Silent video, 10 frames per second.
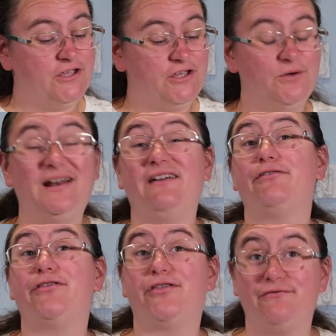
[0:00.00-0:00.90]
you will have
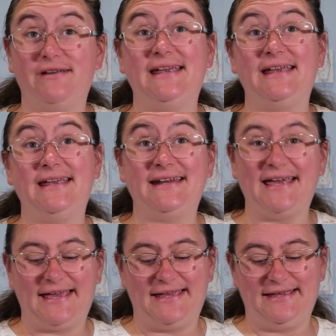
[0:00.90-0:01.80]
3
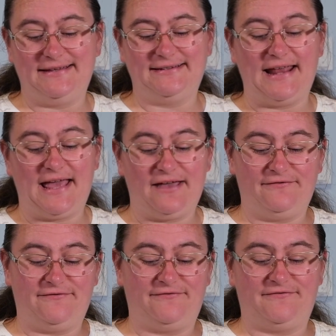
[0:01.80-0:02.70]
days
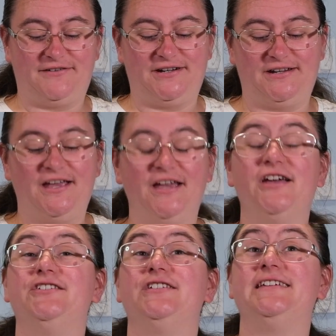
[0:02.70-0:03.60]
left
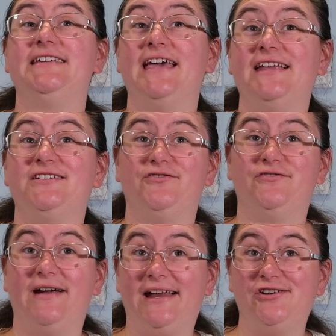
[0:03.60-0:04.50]
to get
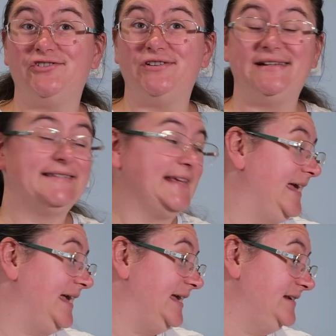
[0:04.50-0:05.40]
your entries
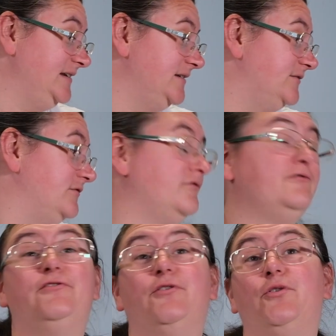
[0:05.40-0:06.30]
in
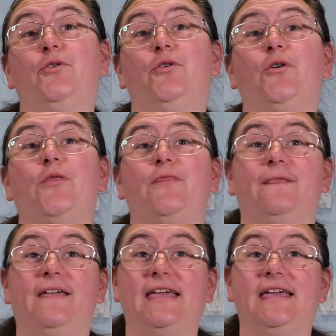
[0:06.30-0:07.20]
for
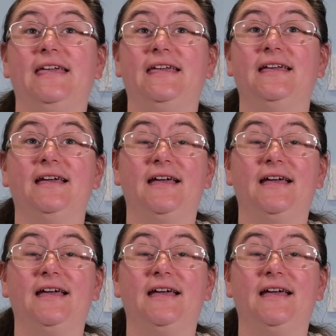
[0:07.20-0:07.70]
the